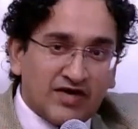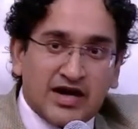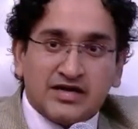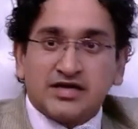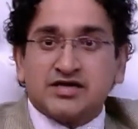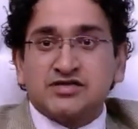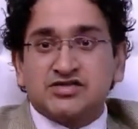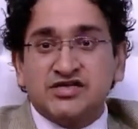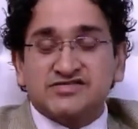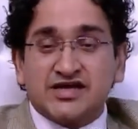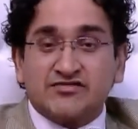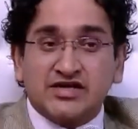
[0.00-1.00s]
Article
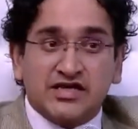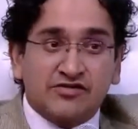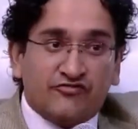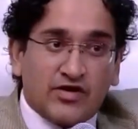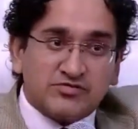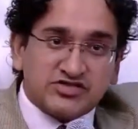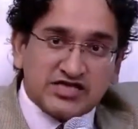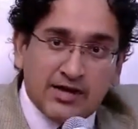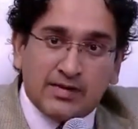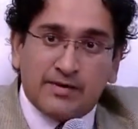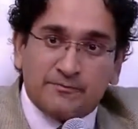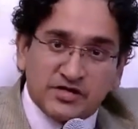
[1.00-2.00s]
370 from
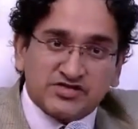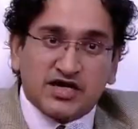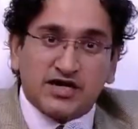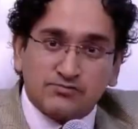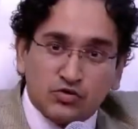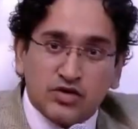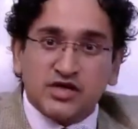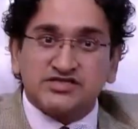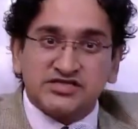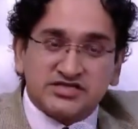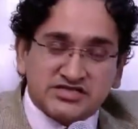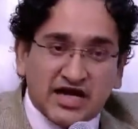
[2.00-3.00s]
Shama Prasad
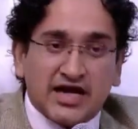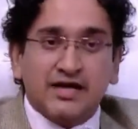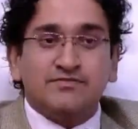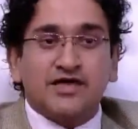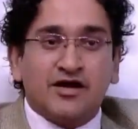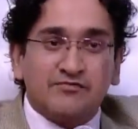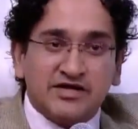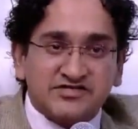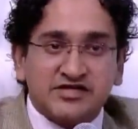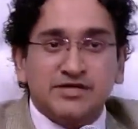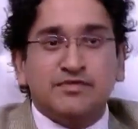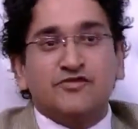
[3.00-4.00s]
Mukherjee's time, they have been
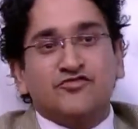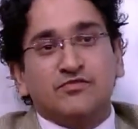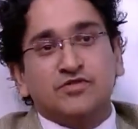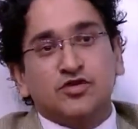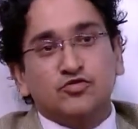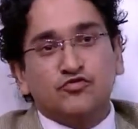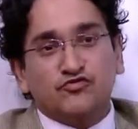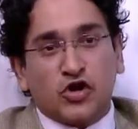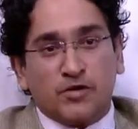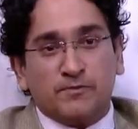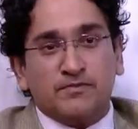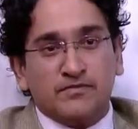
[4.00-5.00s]
screaming from the
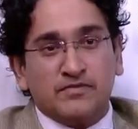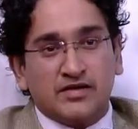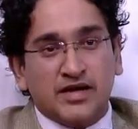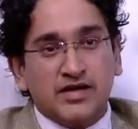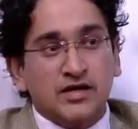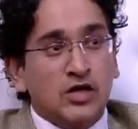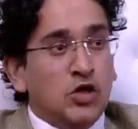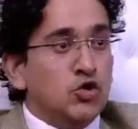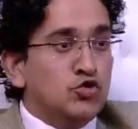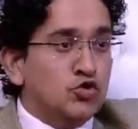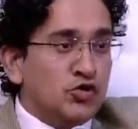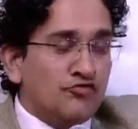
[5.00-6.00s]
rooftop, right?
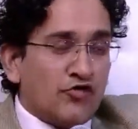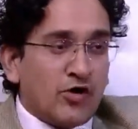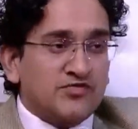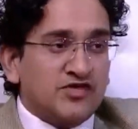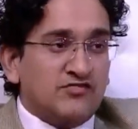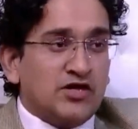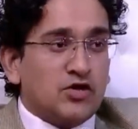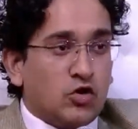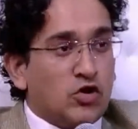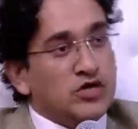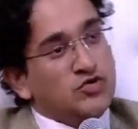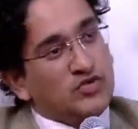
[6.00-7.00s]
Uniform Civil
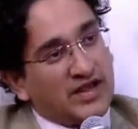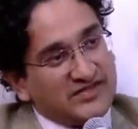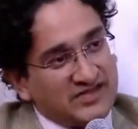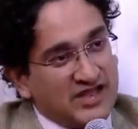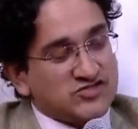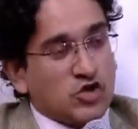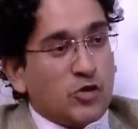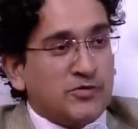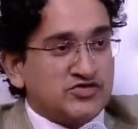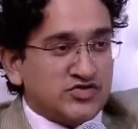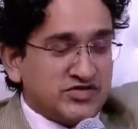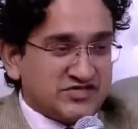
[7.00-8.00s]
Code, you can say it's
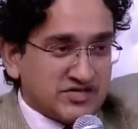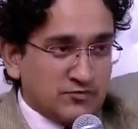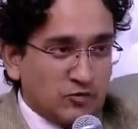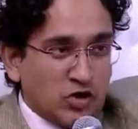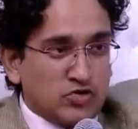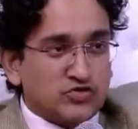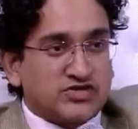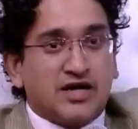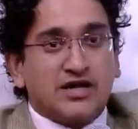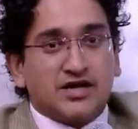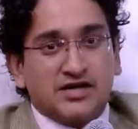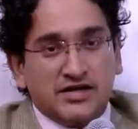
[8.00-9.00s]
opportunism, what
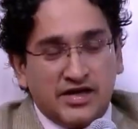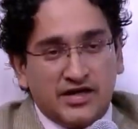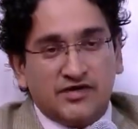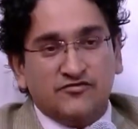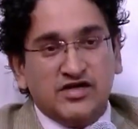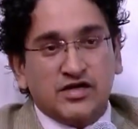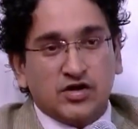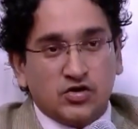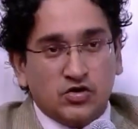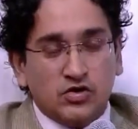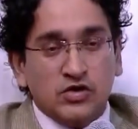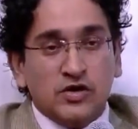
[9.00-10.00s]
Uttarakhand did a week
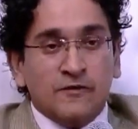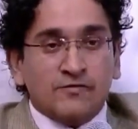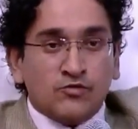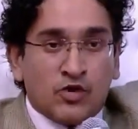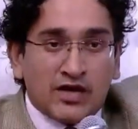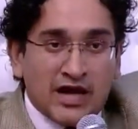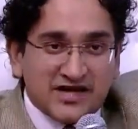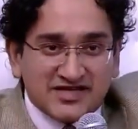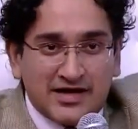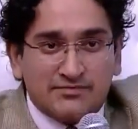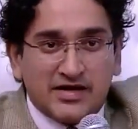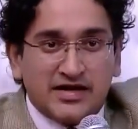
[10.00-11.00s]
ago, what
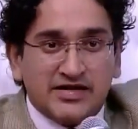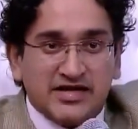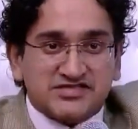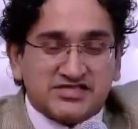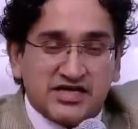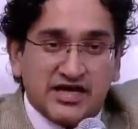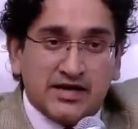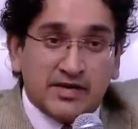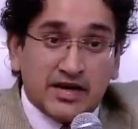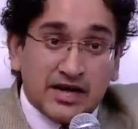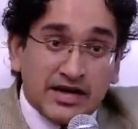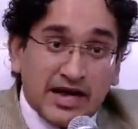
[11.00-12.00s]
Assam did yesterday,
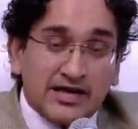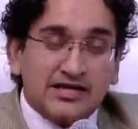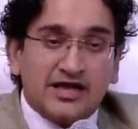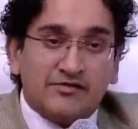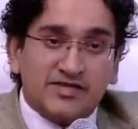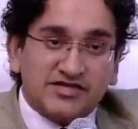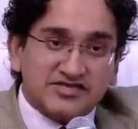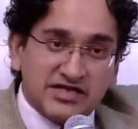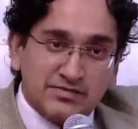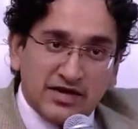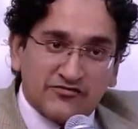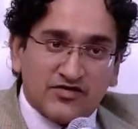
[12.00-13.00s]
but again, they have been
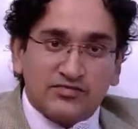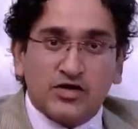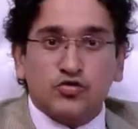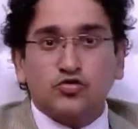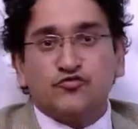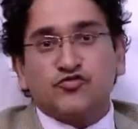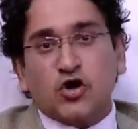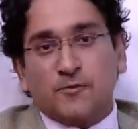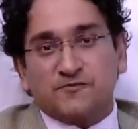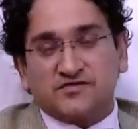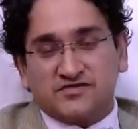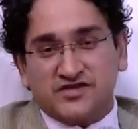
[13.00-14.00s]
screaming from the
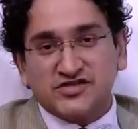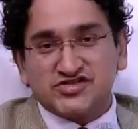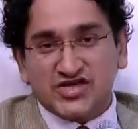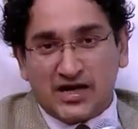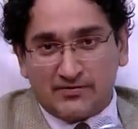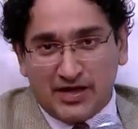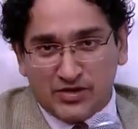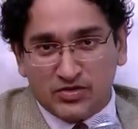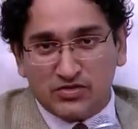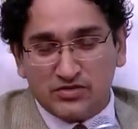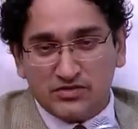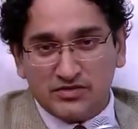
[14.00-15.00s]
rooftops since Shah Bano,
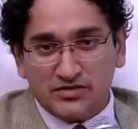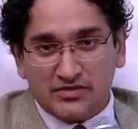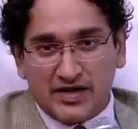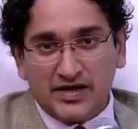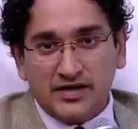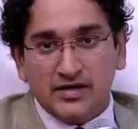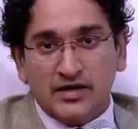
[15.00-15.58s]
right?